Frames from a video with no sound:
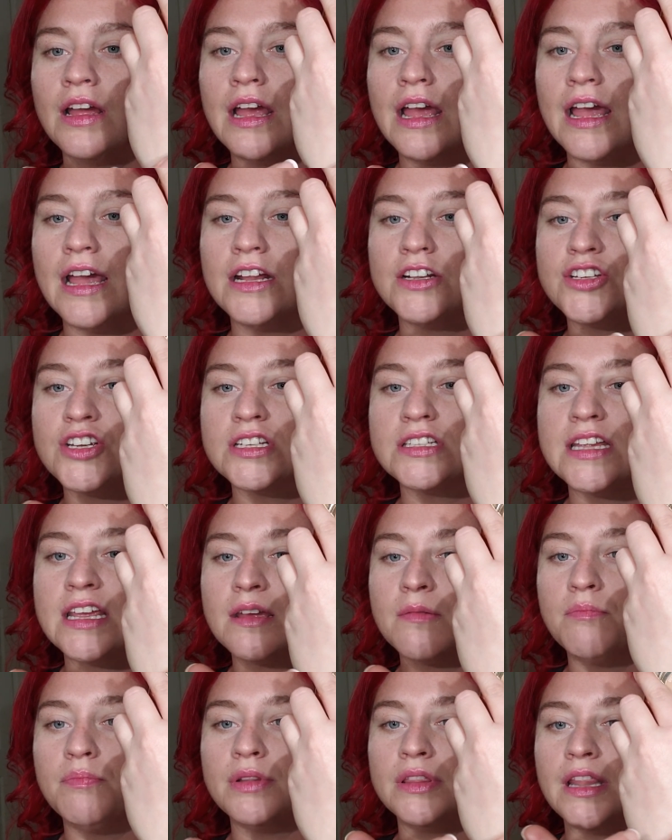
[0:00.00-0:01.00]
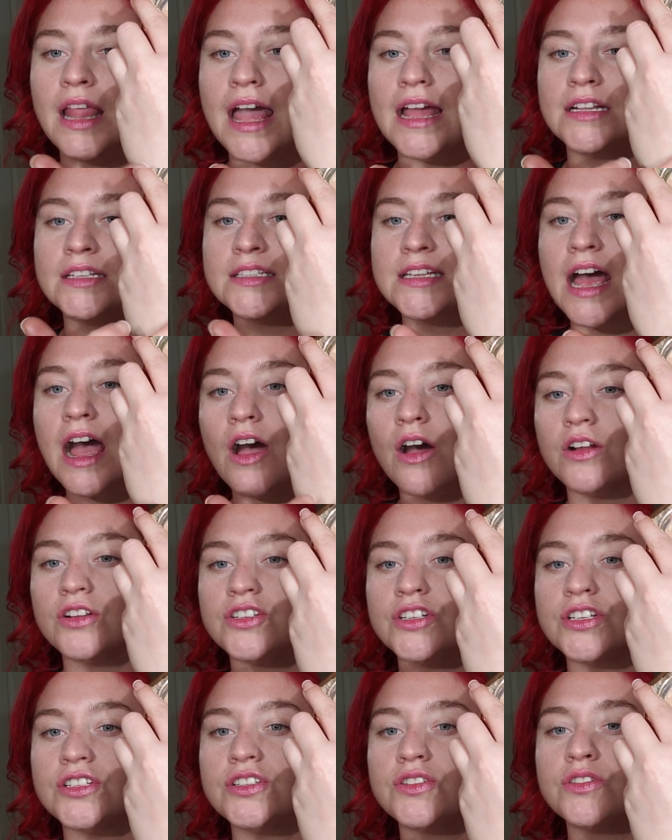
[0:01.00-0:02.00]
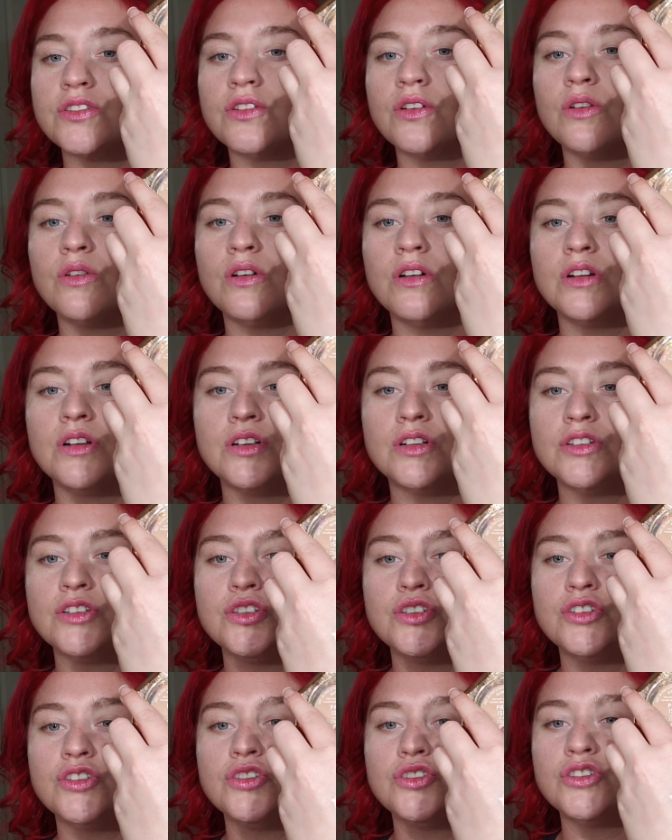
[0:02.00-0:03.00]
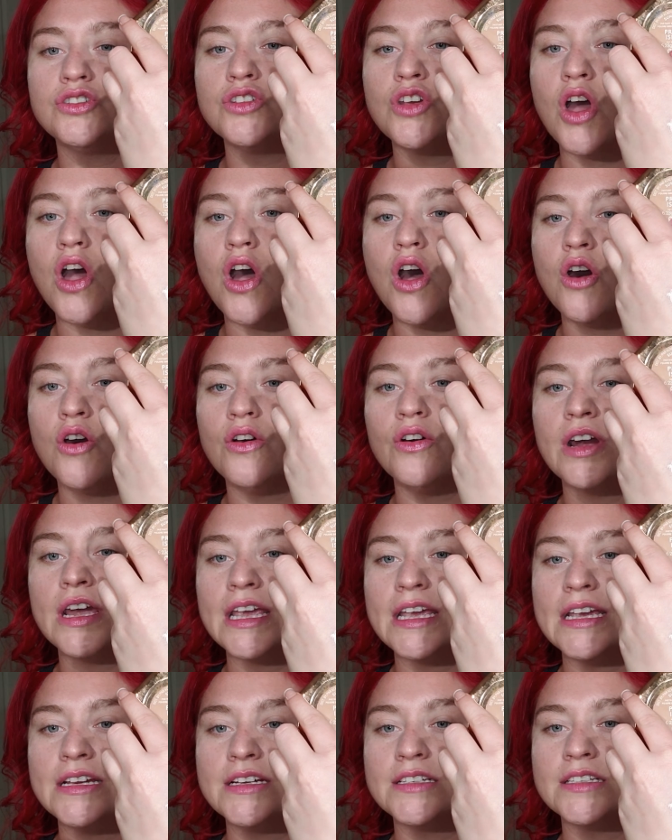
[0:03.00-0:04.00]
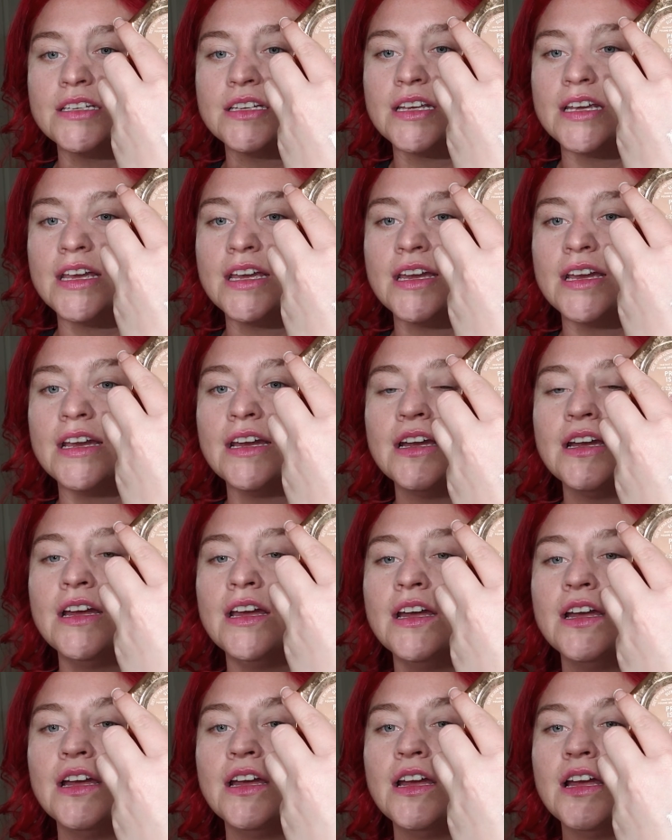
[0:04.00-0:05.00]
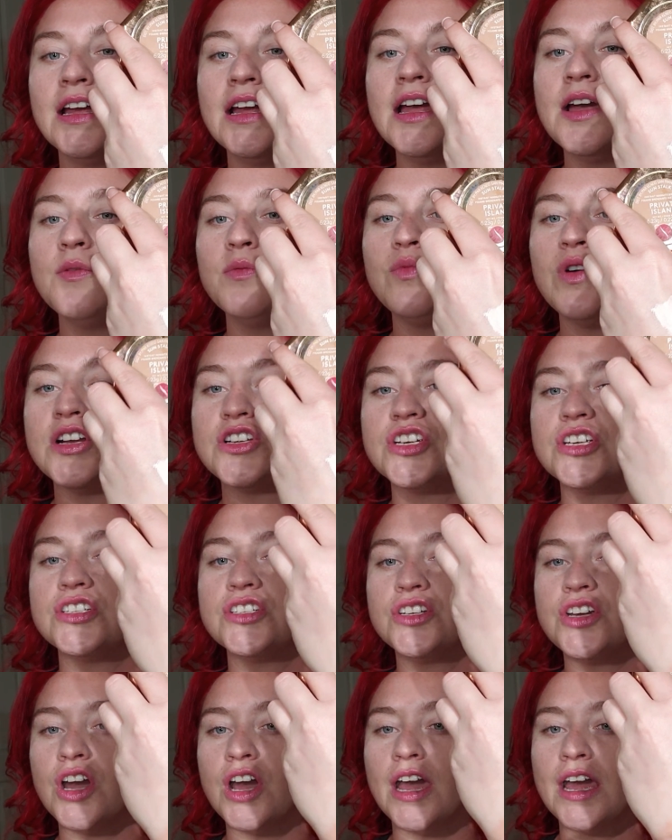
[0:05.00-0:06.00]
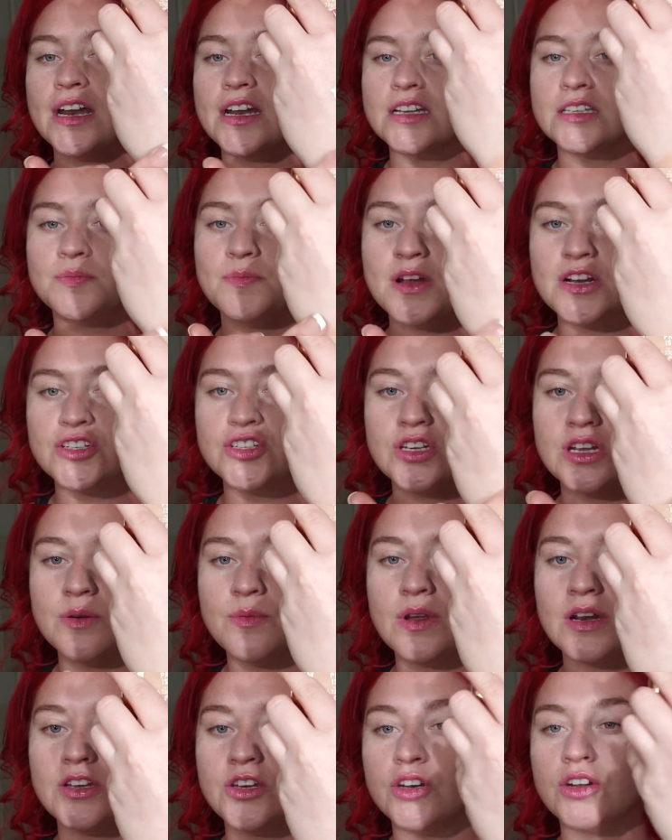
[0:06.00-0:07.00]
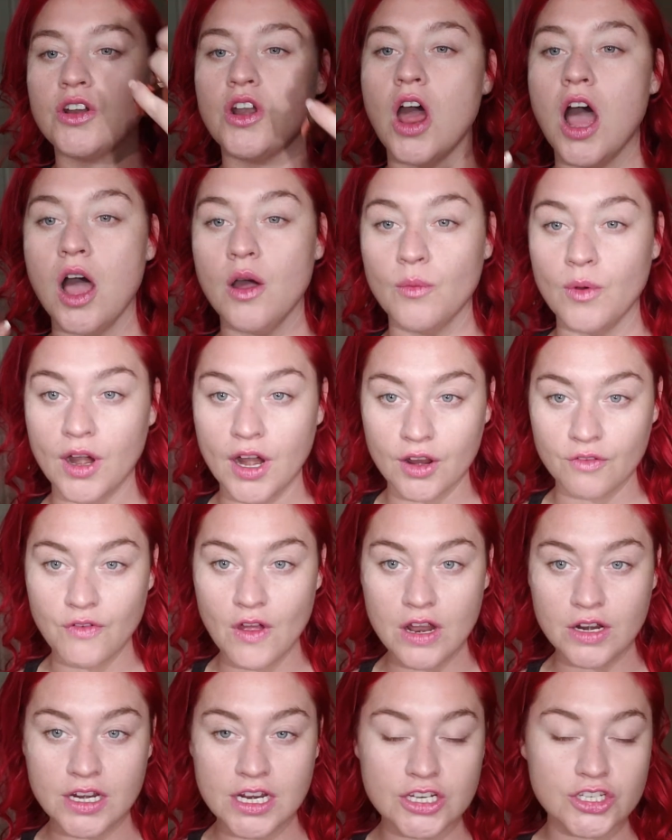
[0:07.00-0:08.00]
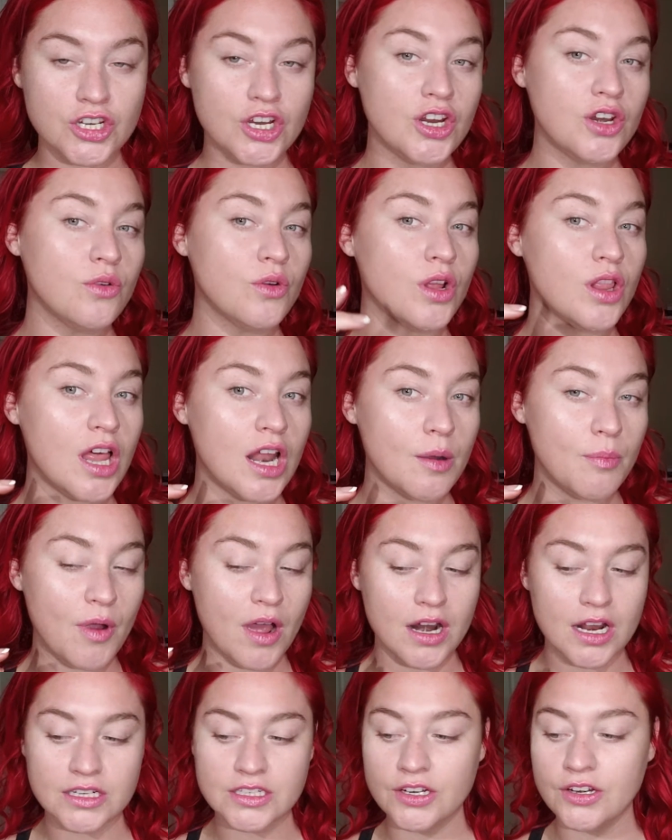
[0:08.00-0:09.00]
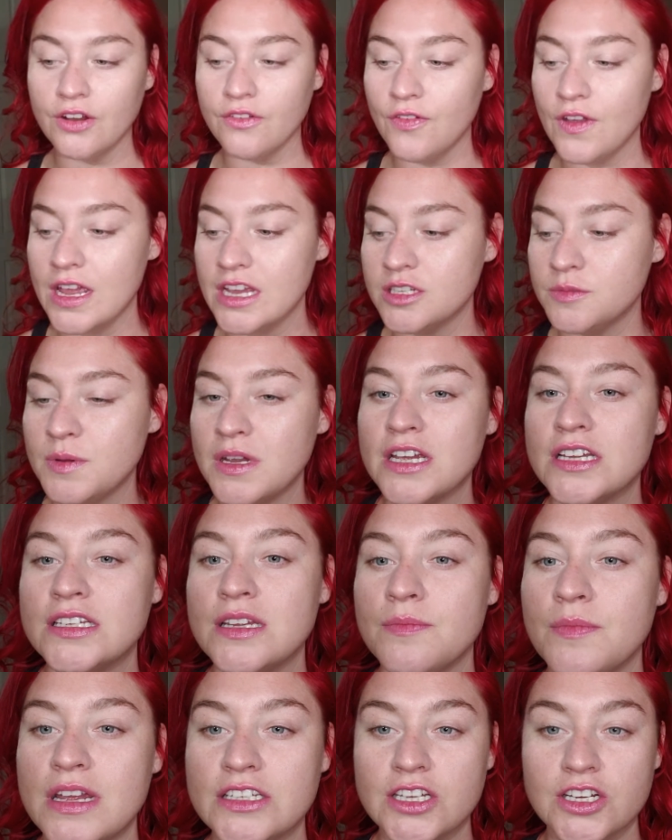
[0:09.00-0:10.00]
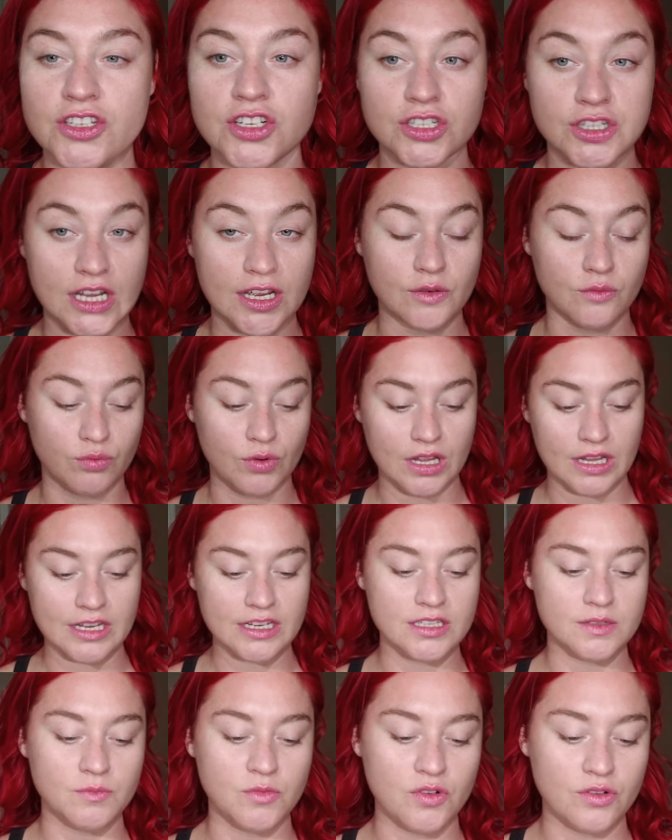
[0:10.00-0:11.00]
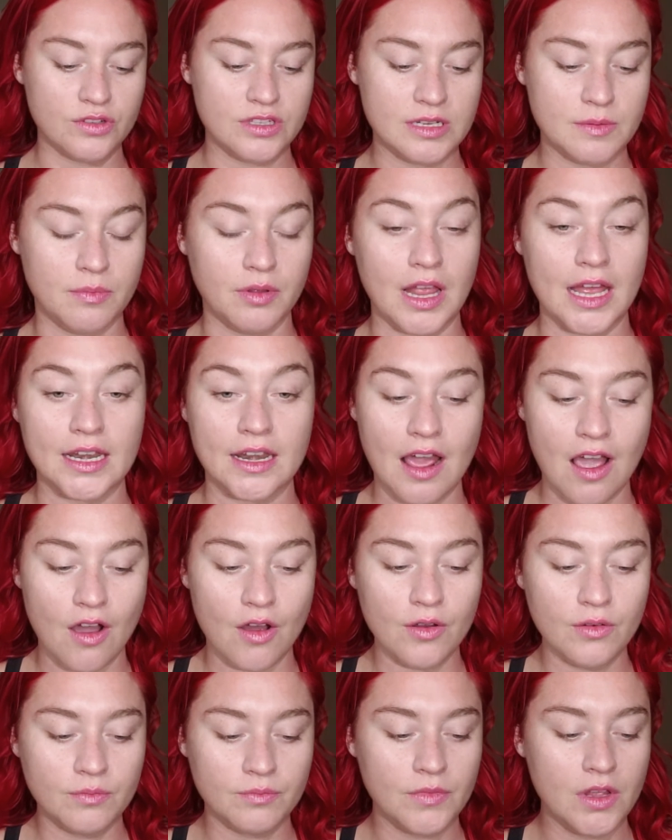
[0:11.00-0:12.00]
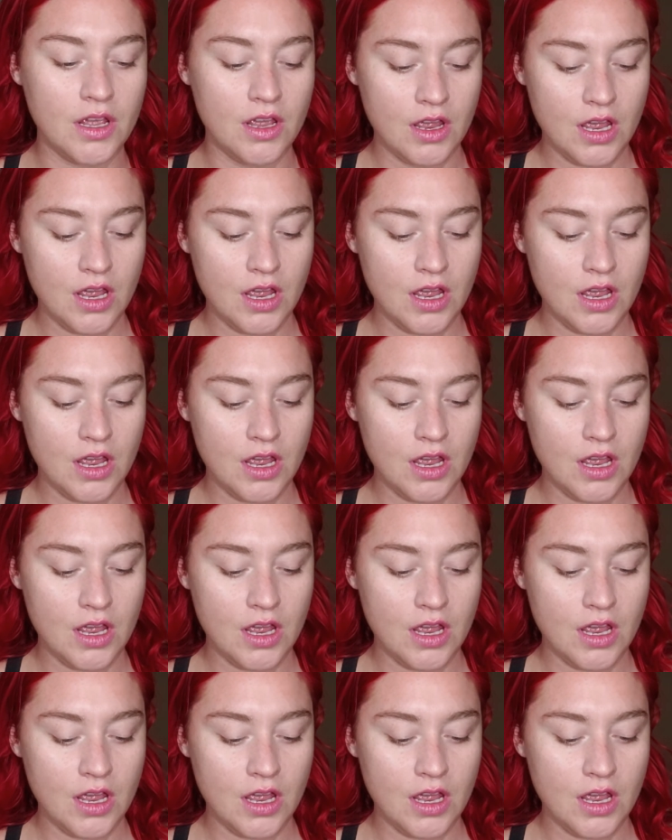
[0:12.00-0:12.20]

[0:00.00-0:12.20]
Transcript: It just like blends out just so easily, which is good, especially when you're not wearing foundation or a lot of product on your face, because it makes it just like really smooth to blend out.